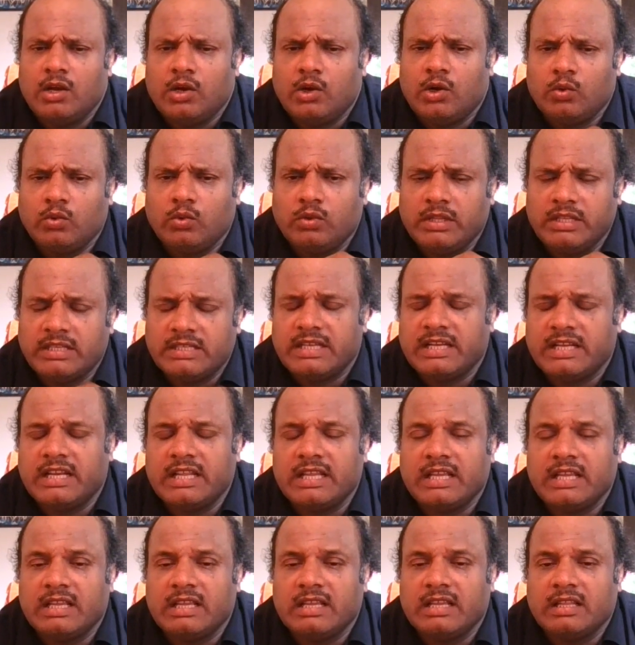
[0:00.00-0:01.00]
to the
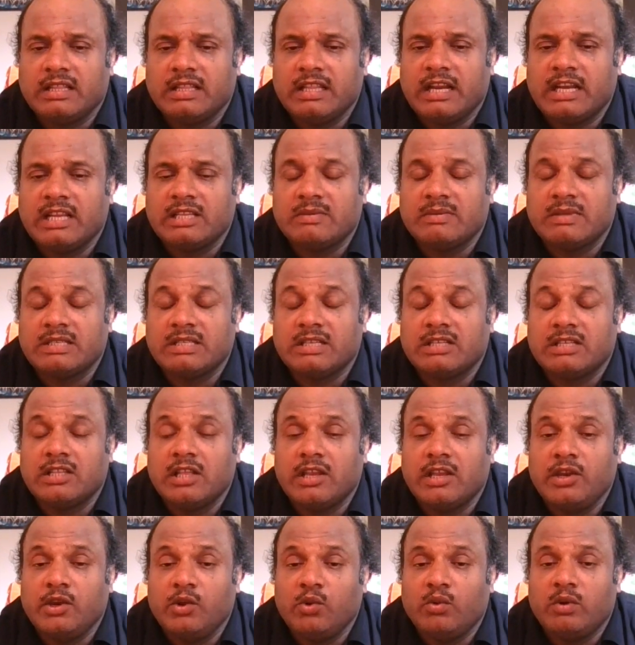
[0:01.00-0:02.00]
city, that is basically
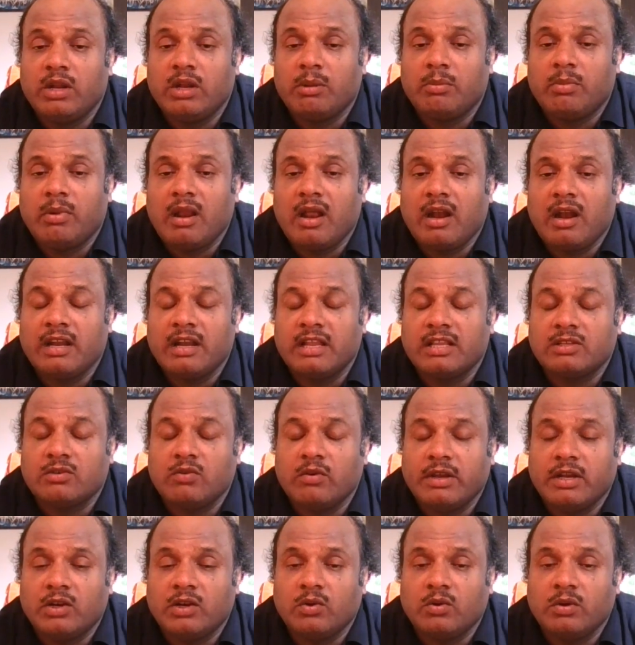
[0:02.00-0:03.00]
the nuclear plant is
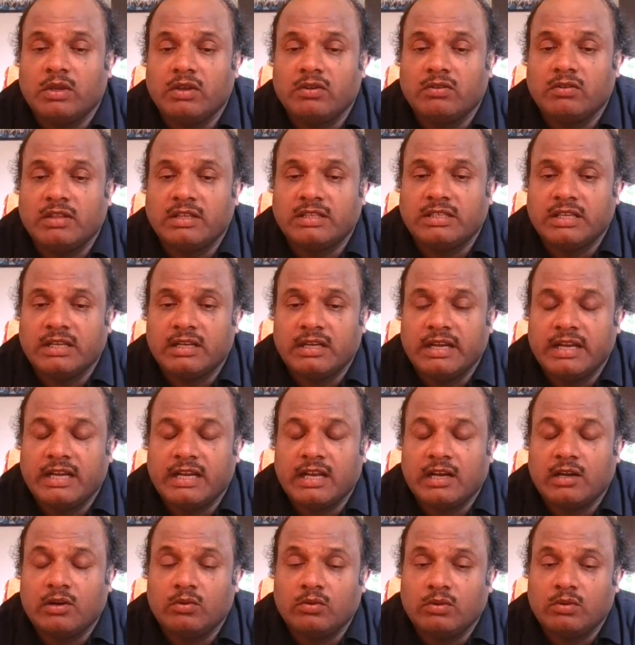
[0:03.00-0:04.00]
going to give the
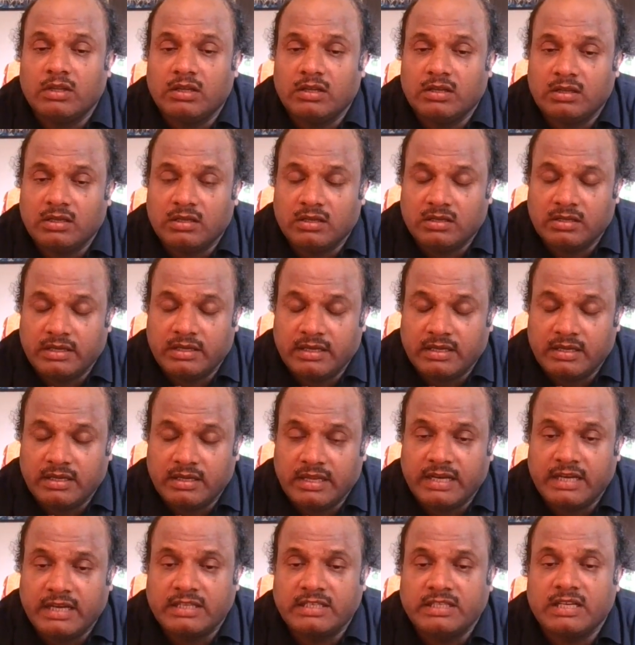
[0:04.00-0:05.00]
data to the
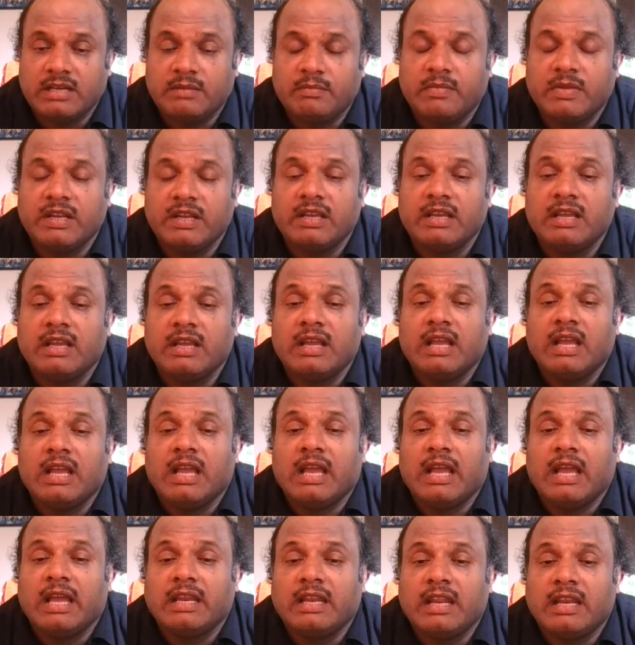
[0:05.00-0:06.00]
energy company,
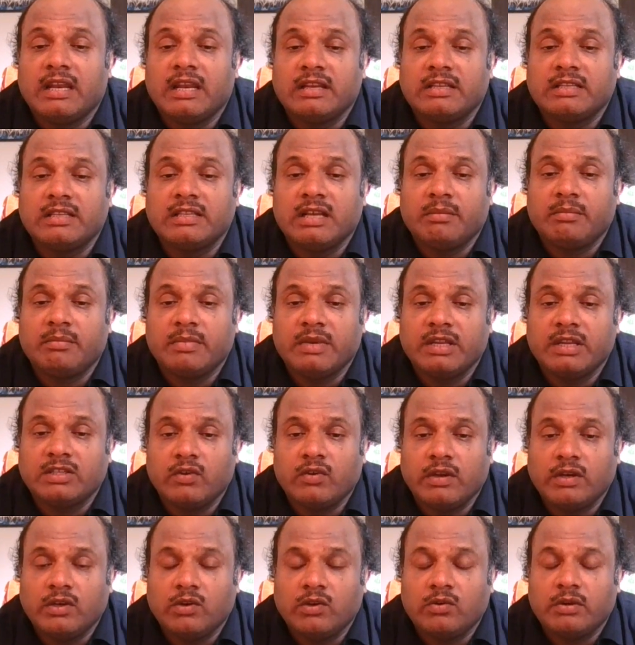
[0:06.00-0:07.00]
and energy company is
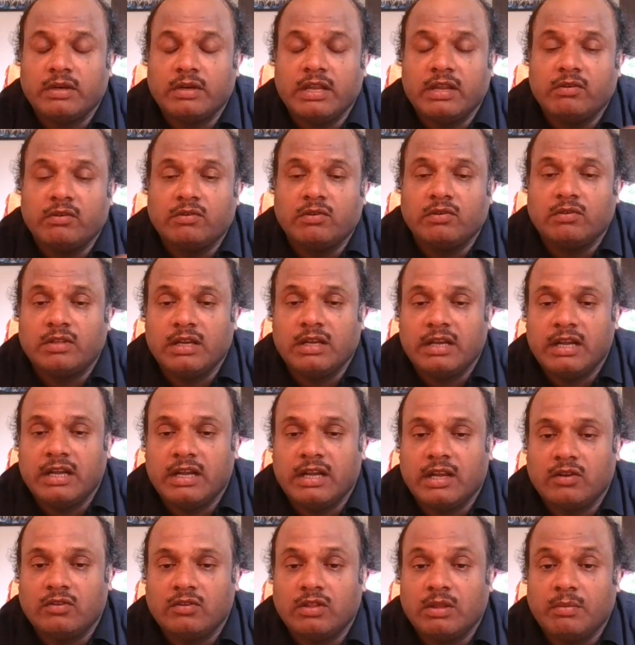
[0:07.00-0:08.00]
going to give to the
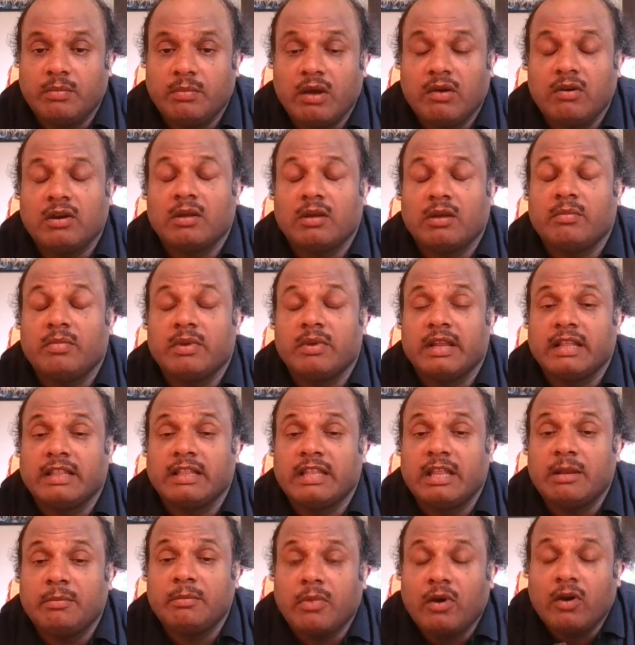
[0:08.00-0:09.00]
data to the power company, and
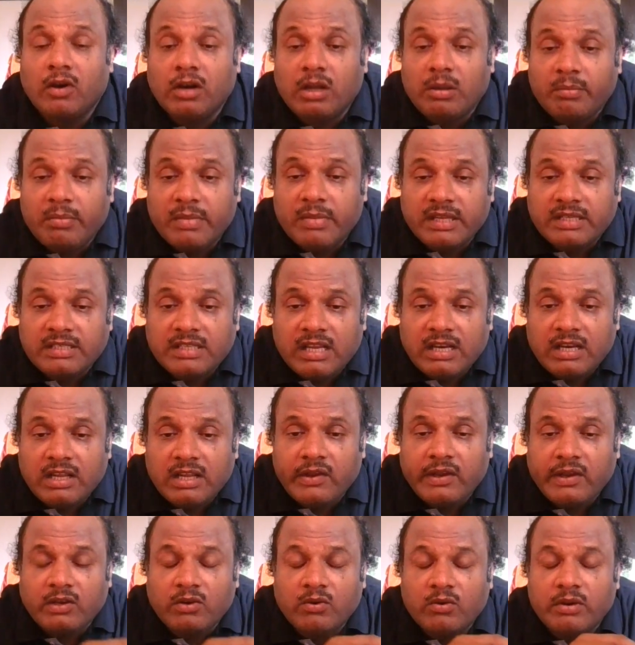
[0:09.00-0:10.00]
then power companies are
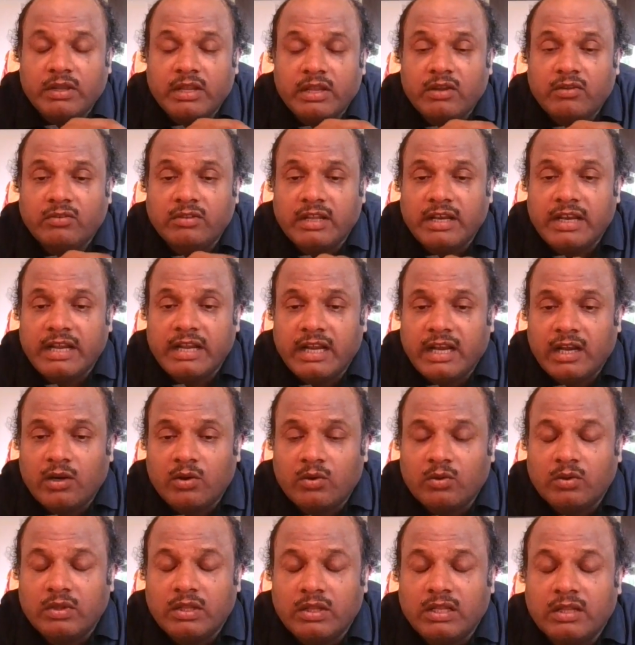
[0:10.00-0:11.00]
going to give the data
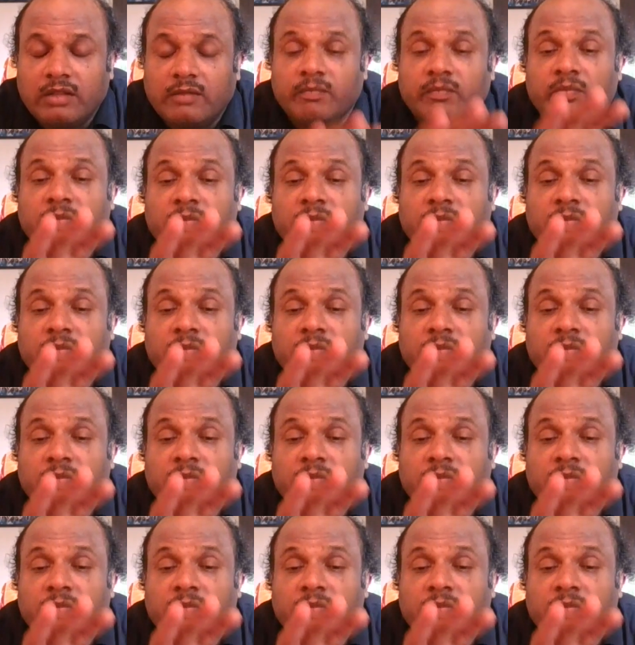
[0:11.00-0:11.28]
to the